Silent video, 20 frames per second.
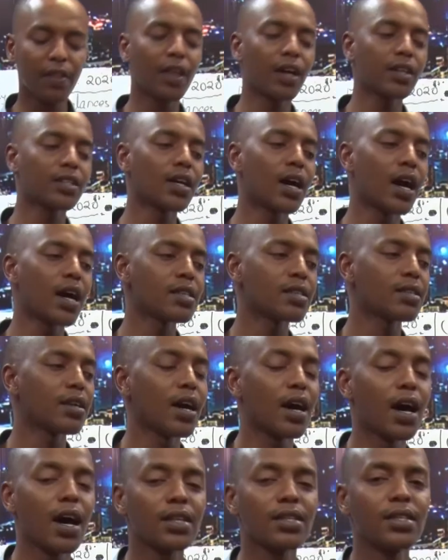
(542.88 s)
that
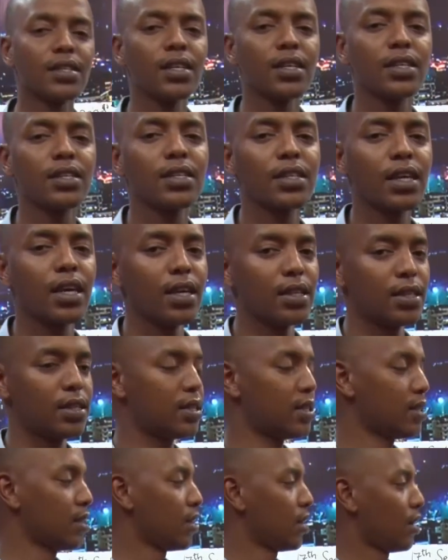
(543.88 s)
has 6
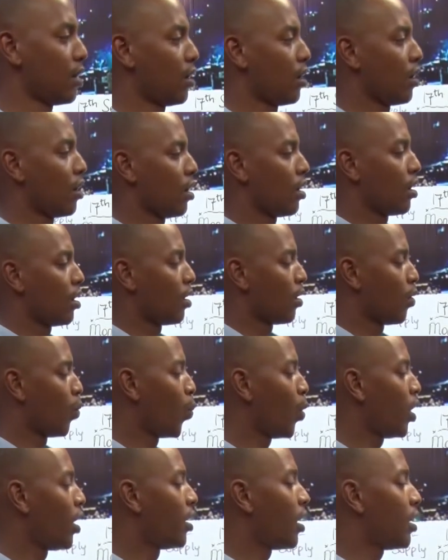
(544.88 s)
kids
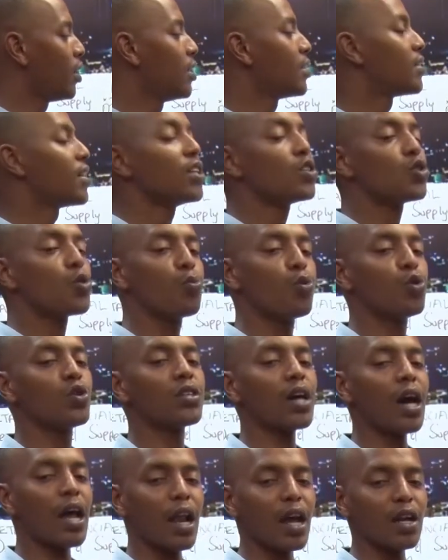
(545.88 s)
will decide to put
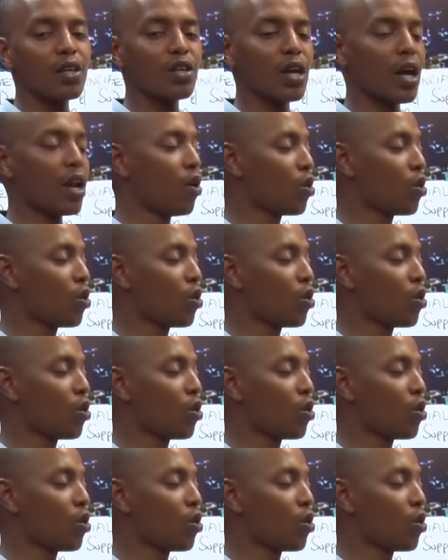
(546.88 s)
a lot